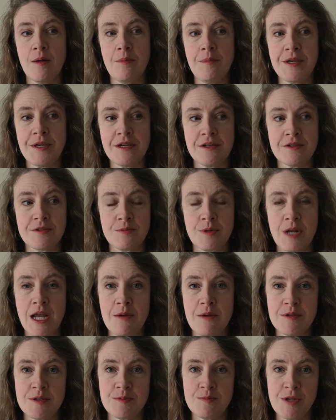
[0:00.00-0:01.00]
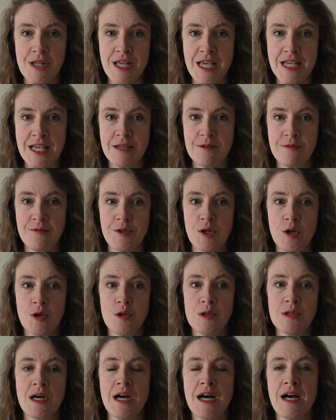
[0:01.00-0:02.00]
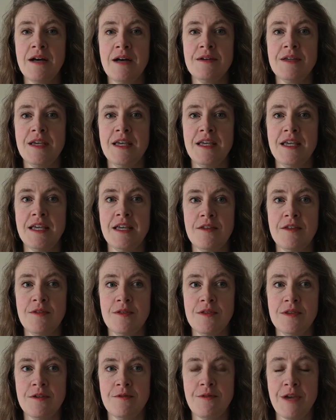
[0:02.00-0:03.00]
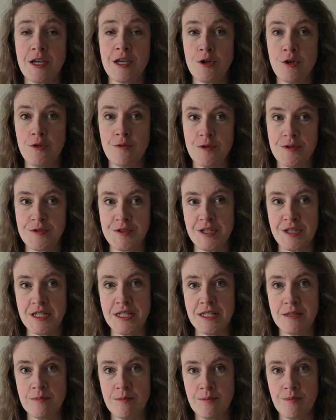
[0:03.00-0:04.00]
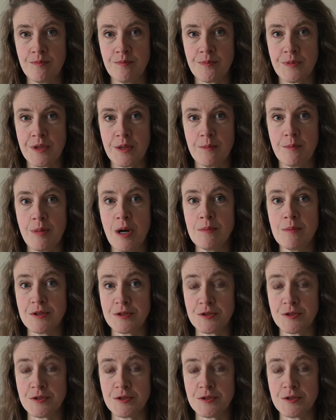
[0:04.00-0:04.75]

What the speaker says: because when I was playing viola in the Vancouver City public